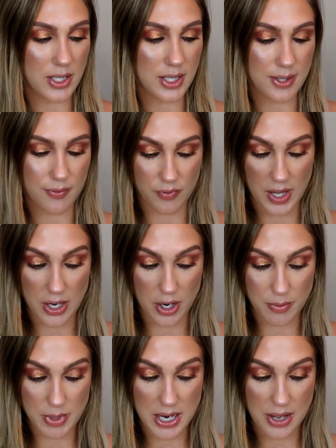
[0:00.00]
It doesn't flake
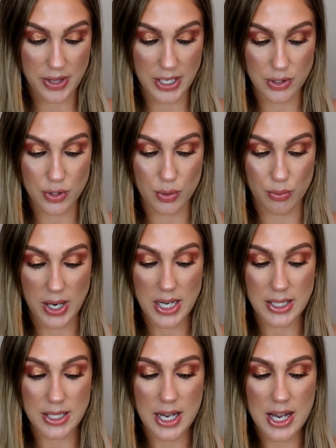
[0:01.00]
on me. I think it's
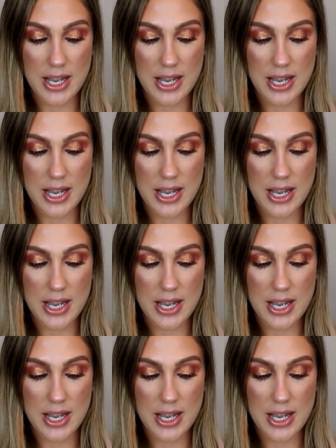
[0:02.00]
great.